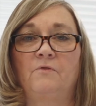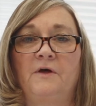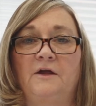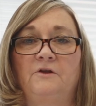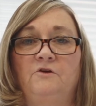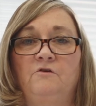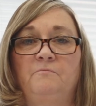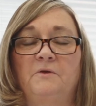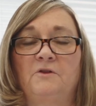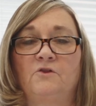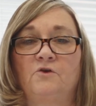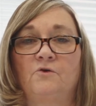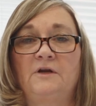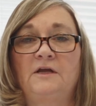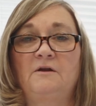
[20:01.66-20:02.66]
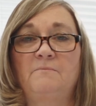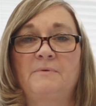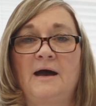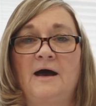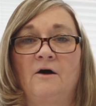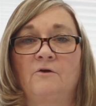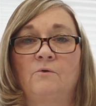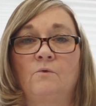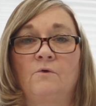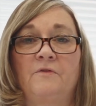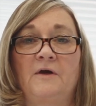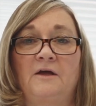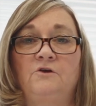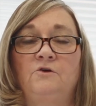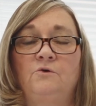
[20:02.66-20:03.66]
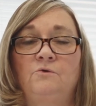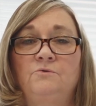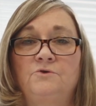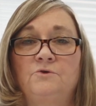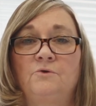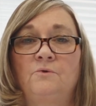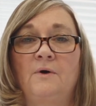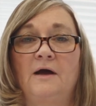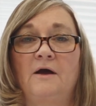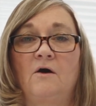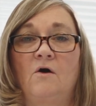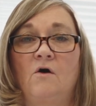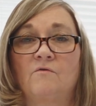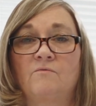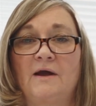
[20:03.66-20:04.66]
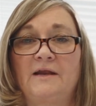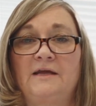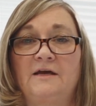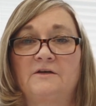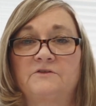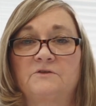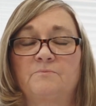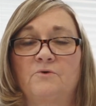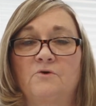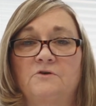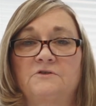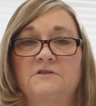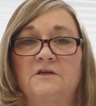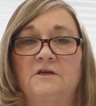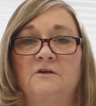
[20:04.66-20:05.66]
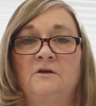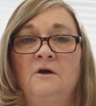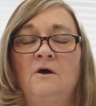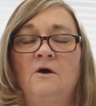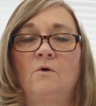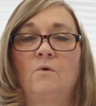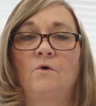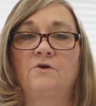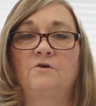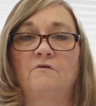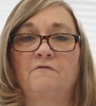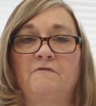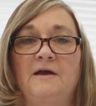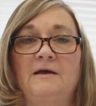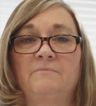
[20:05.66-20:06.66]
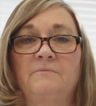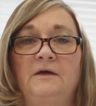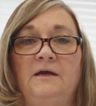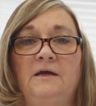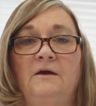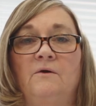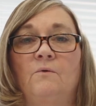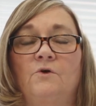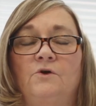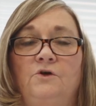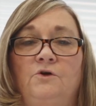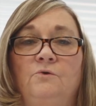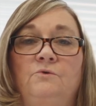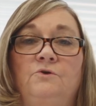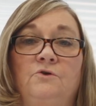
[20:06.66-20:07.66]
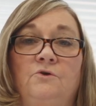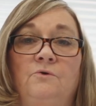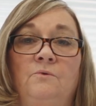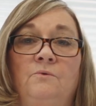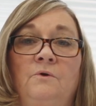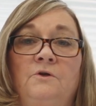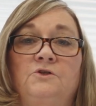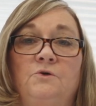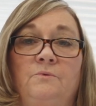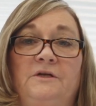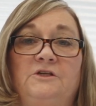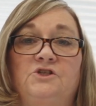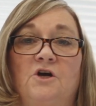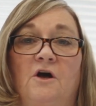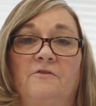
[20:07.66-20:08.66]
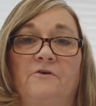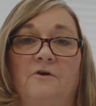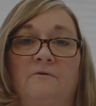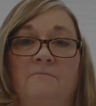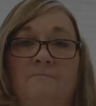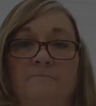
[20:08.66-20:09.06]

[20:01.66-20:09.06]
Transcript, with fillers: that you've been learning about or that you do already as a person or your family or you do to each other.